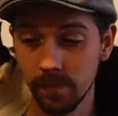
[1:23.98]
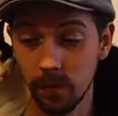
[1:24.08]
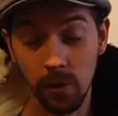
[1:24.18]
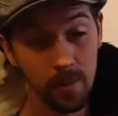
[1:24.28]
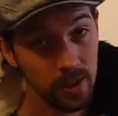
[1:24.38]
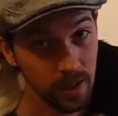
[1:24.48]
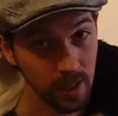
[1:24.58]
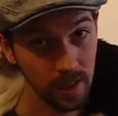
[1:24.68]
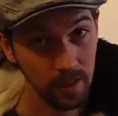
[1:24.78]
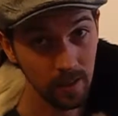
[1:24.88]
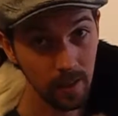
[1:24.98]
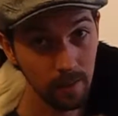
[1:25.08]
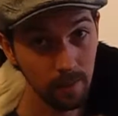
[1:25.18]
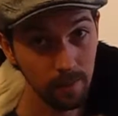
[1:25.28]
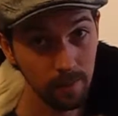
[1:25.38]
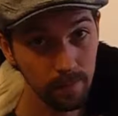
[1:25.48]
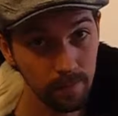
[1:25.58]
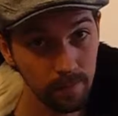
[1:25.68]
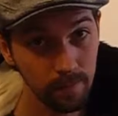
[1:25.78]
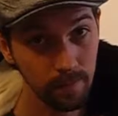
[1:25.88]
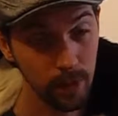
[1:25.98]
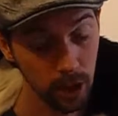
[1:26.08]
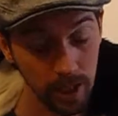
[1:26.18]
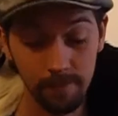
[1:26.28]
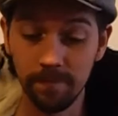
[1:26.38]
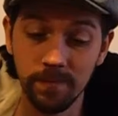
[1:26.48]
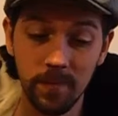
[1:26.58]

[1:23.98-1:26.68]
from Muskegon, Michigan.